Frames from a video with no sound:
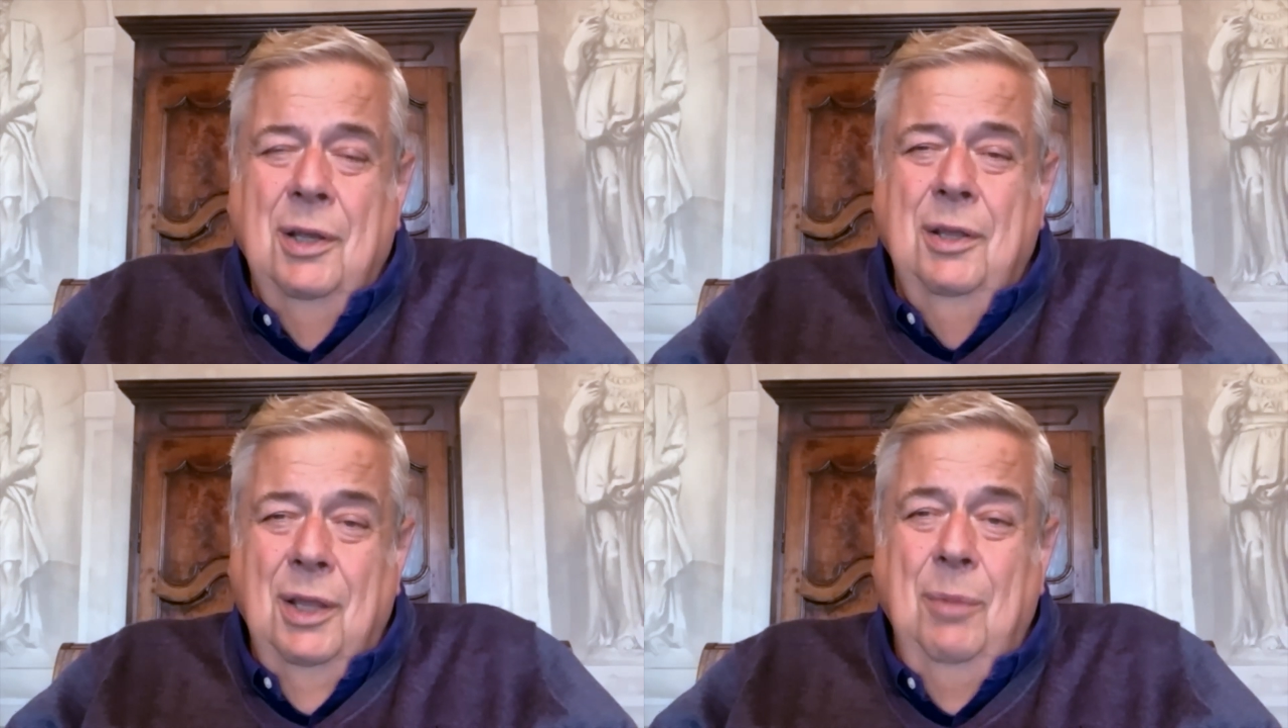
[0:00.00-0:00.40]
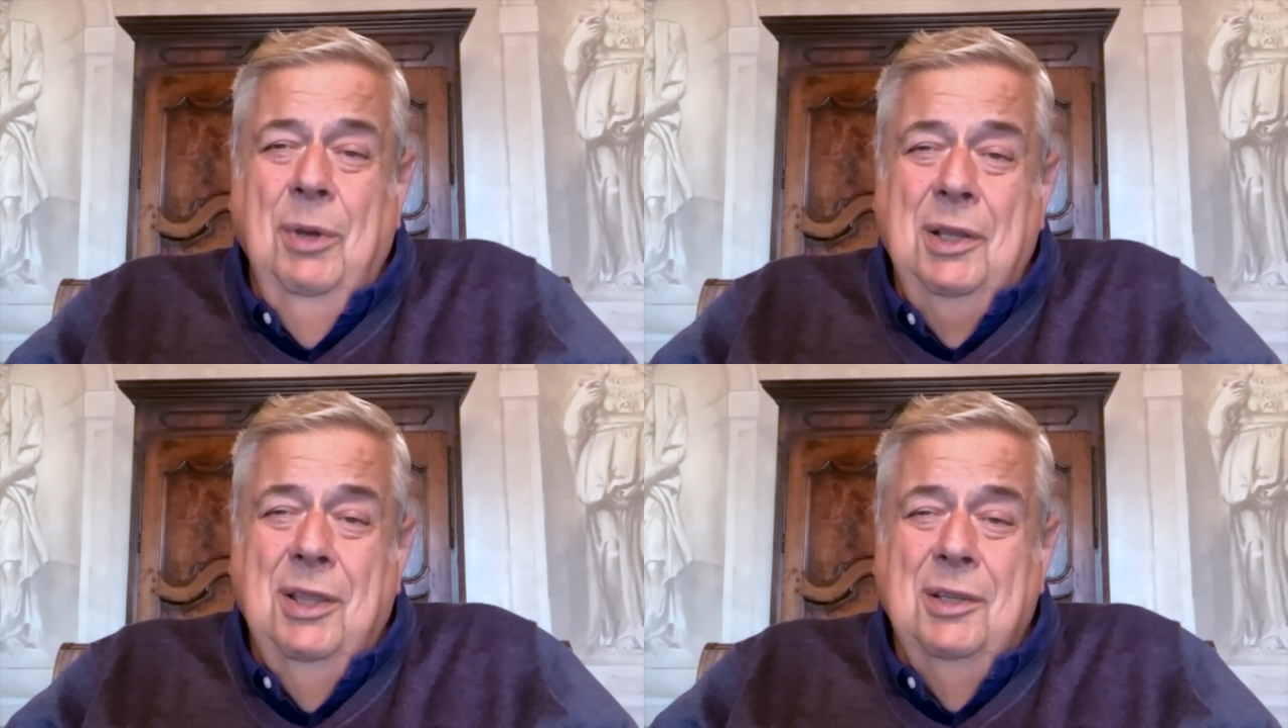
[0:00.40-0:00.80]
They
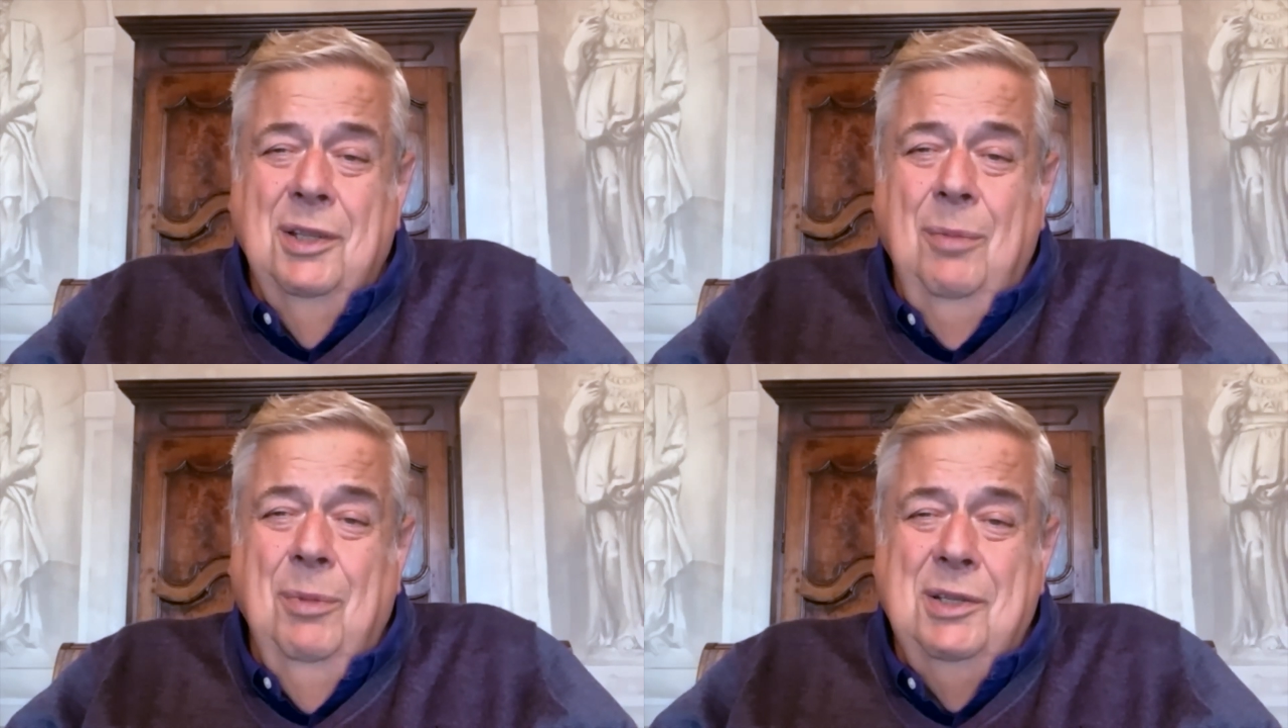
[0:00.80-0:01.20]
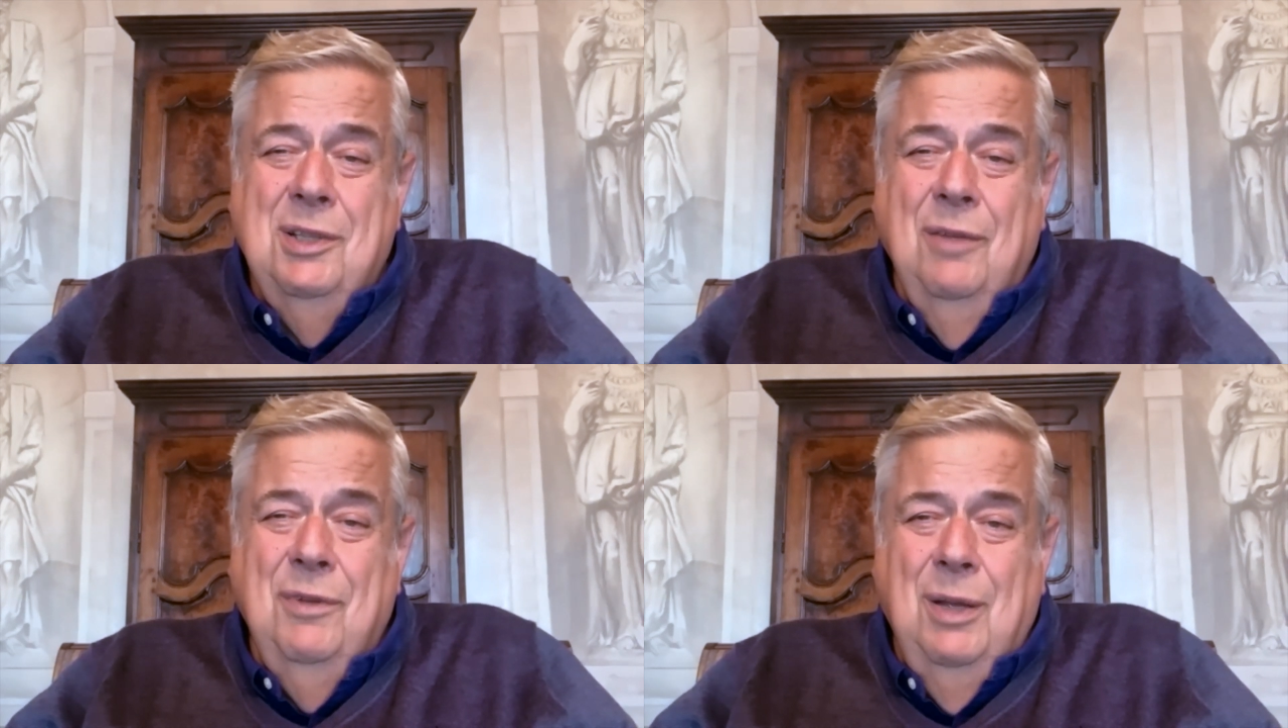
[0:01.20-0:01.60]
make the, they make
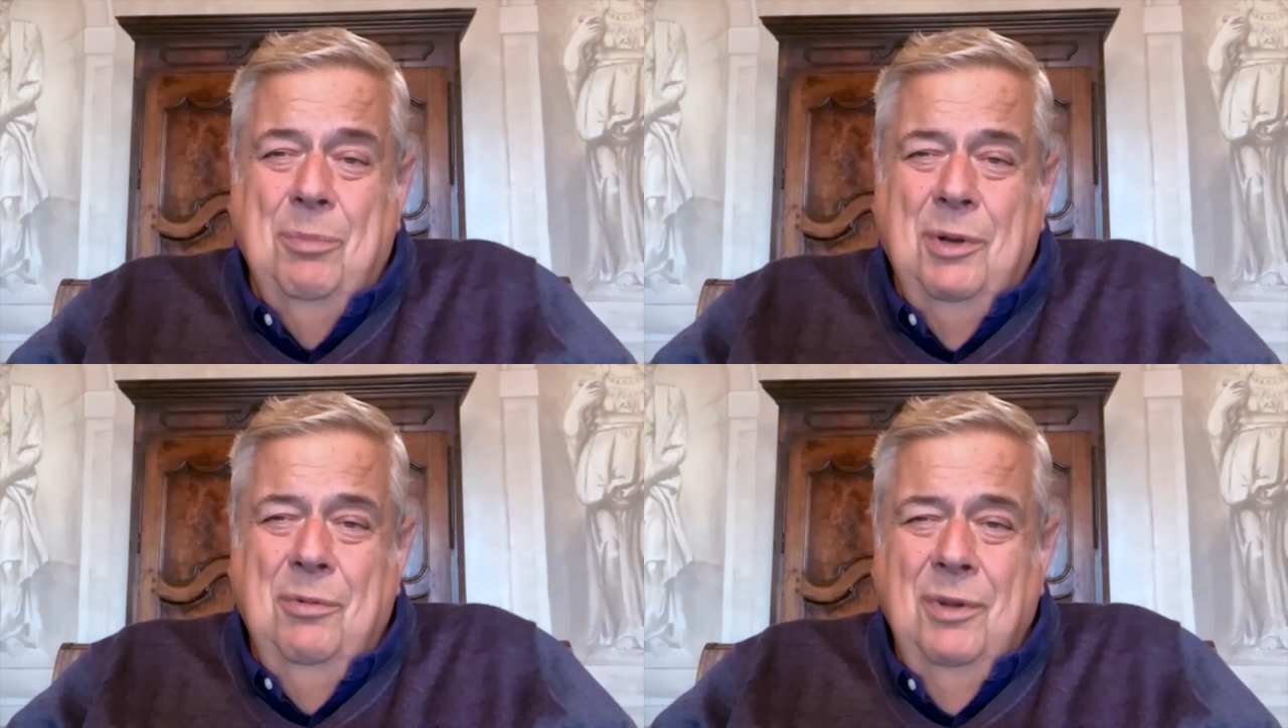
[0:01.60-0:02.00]
stuff happen.